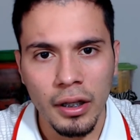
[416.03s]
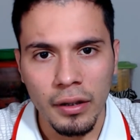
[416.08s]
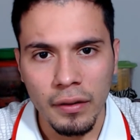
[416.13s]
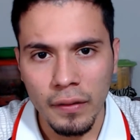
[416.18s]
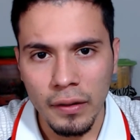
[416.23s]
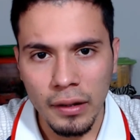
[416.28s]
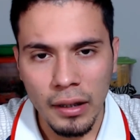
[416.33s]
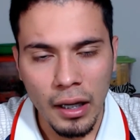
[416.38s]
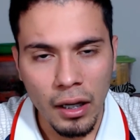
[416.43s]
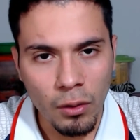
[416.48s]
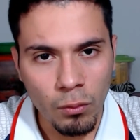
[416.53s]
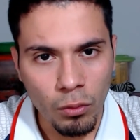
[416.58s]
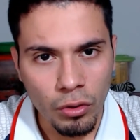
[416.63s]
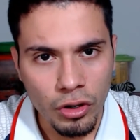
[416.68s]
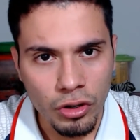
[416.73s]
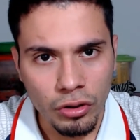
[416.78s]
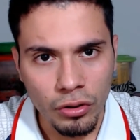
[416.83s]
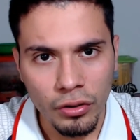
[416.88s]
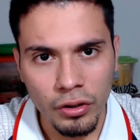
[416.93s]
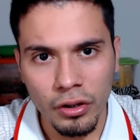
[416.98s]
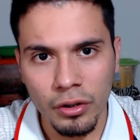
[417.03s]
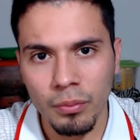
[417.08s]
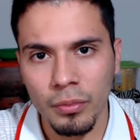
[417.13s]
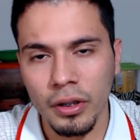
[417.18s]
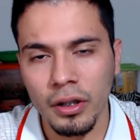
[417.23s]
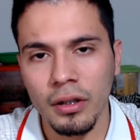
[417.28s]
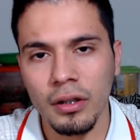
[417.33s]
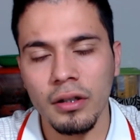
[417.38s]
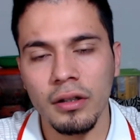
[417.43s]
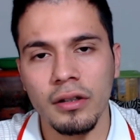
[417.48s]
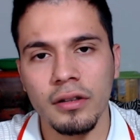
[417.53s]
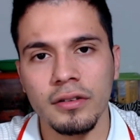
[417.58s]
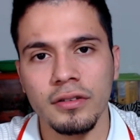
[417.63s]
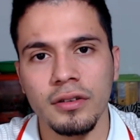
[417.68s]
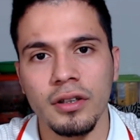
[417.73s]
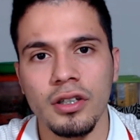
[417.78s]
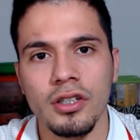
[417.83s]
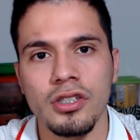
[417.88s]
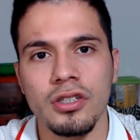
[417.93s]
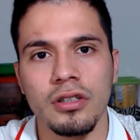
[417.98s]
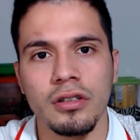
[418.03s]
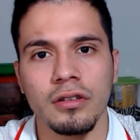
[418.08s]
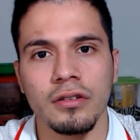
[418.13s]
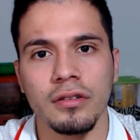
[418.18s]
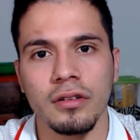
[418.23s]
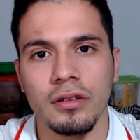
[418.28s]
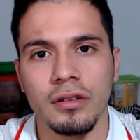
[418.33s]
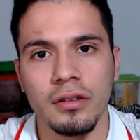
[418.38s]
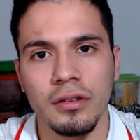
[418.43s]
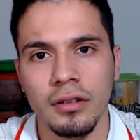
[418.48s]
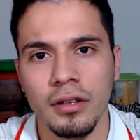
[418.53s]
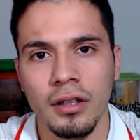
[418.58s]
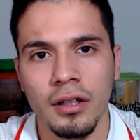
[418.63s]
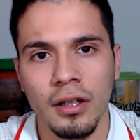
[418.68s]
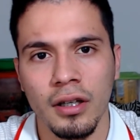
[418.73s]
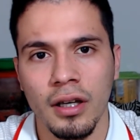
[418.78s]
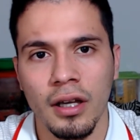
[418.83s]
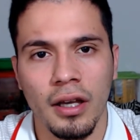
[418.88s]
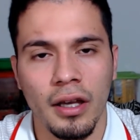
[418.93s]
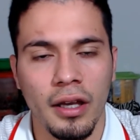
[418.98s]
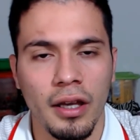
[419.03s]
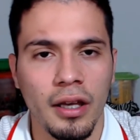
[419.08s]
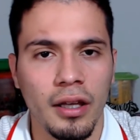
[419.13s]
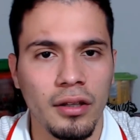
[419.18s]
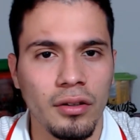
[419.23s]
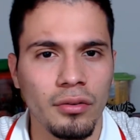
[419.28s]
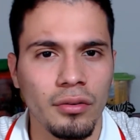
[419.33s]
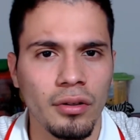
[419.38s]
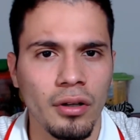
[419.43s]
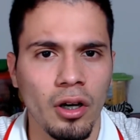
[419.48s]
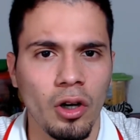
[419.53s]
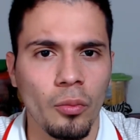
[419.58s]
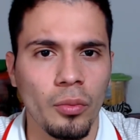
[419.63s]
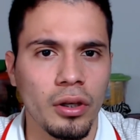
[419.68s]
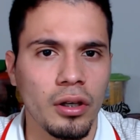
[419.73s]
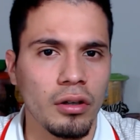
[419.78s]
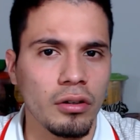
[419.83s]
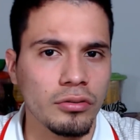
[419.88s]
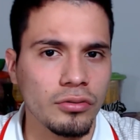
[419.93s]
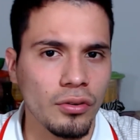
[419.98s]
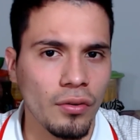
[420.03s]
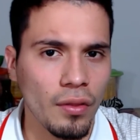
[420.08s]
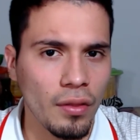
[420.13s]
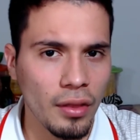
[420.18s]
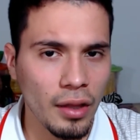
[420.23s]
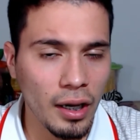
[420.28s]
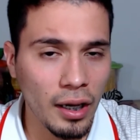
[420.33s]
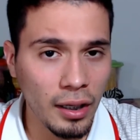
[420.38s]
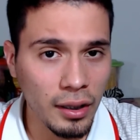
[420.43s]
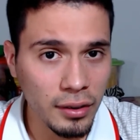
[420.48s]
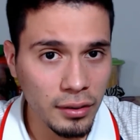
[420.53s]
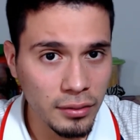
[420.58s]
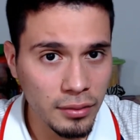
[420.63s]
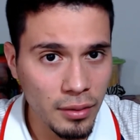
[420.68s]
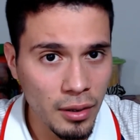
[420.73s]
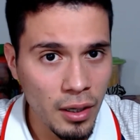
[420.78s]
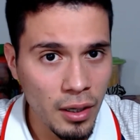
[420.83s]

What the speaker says: the language on their beginning stages. And you know, because that